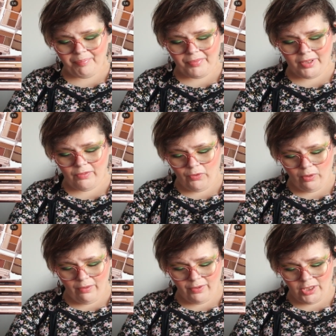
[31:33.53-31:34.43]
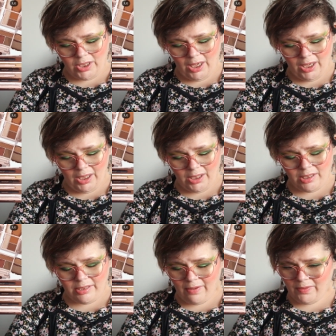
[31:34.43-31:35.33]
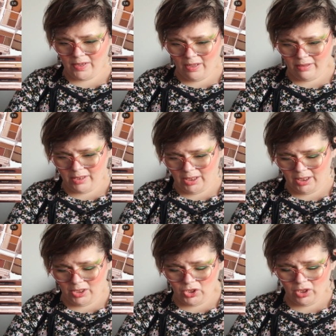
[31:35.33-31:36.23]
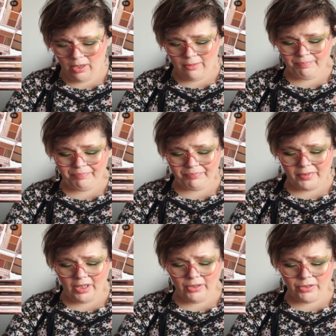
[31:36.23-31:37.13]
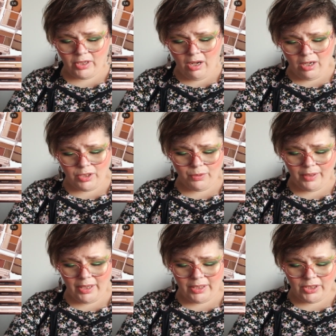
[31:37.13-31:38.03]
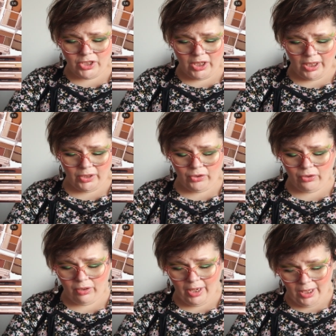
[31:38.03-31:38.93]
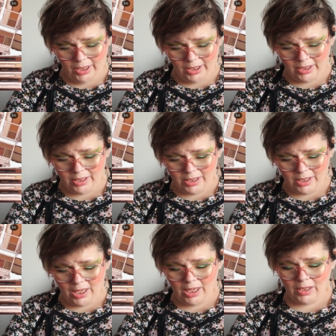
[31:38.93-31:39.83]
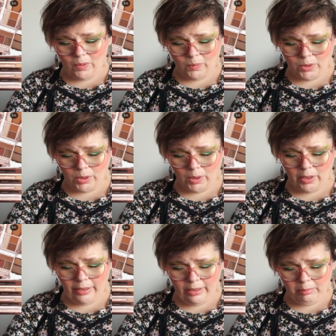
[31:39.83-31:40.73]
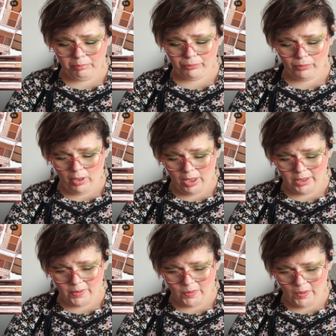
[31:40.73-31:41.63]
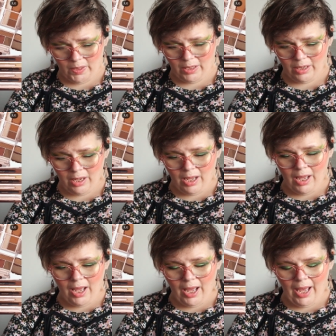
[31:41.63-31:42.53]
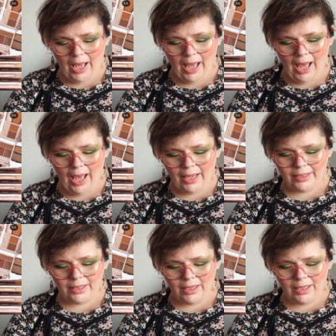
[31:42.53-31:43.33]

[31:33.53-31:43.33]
in four different shades, seven dollars each. There's a Contour and Shade Crayons and Ultra Cream Bronzer. And